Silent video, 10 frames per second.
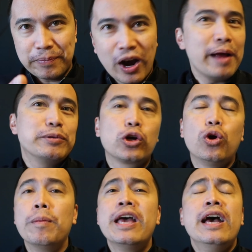it. All right, so
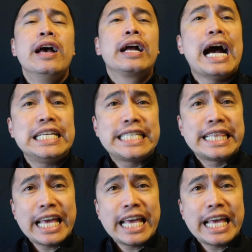cool. Guys,